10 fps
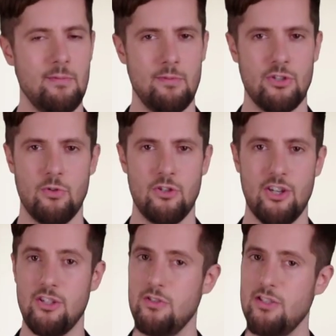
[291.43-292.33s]
But to
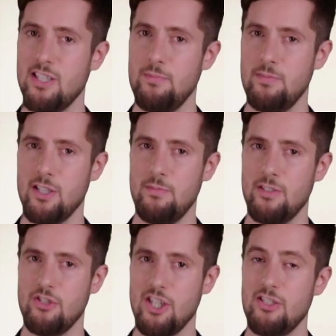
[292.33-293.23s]
another, it might
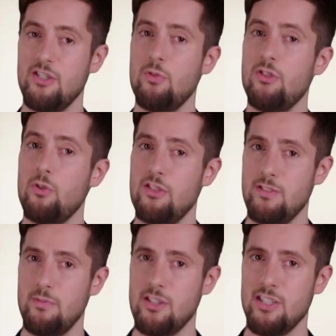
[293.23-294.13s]
be a chance to enjoy
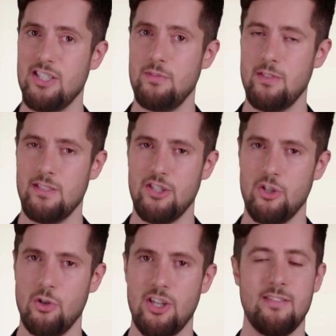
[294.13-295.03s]
some unexpected
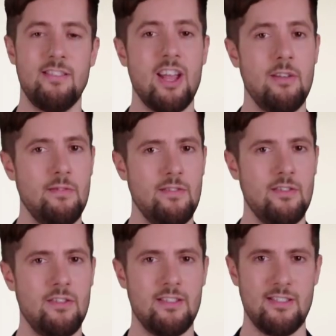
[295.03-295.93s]
quiet time,
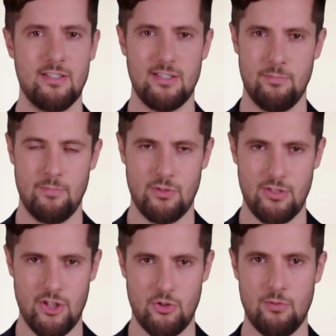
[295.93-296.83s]
to listen to
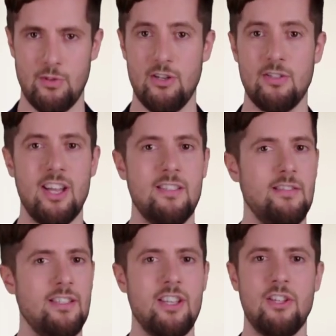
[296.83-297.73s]
music or a
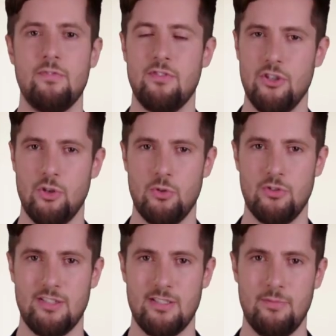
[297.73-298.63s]
podcast they love, or
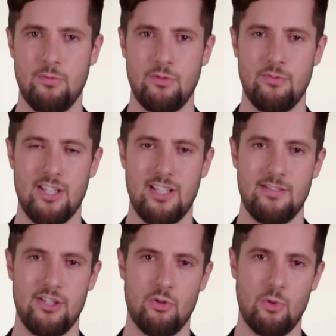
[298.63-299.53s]
to simply
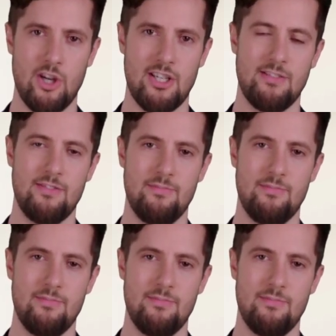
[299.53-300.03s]
reflect and unwind.